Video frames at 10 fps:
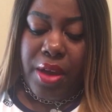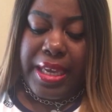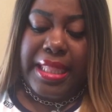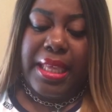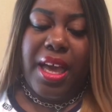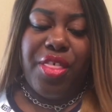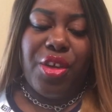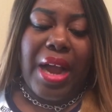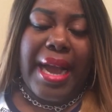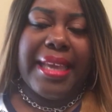Okay, the
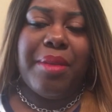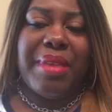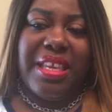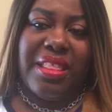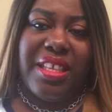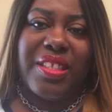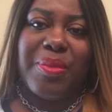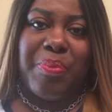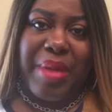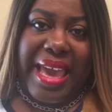other item in
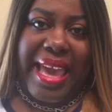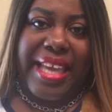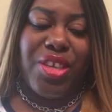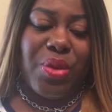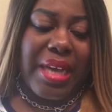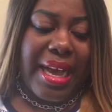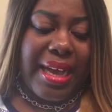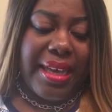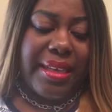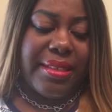this bag, you
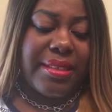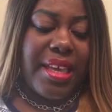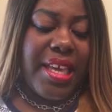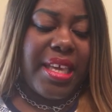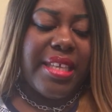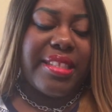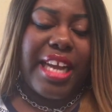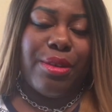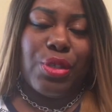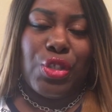guys, is
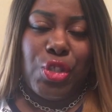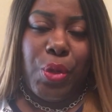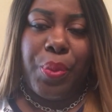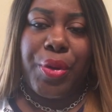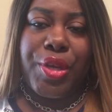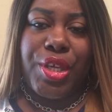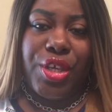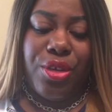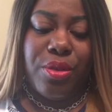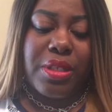our super
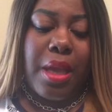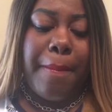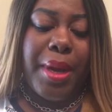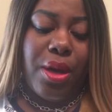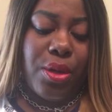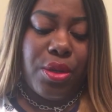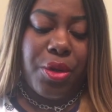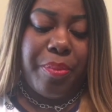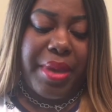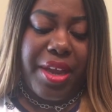cute
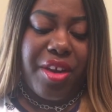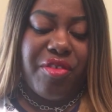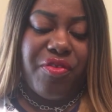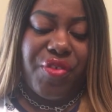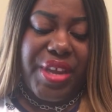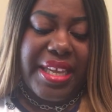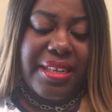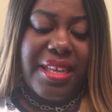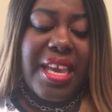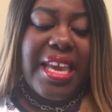polar bear
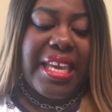friend.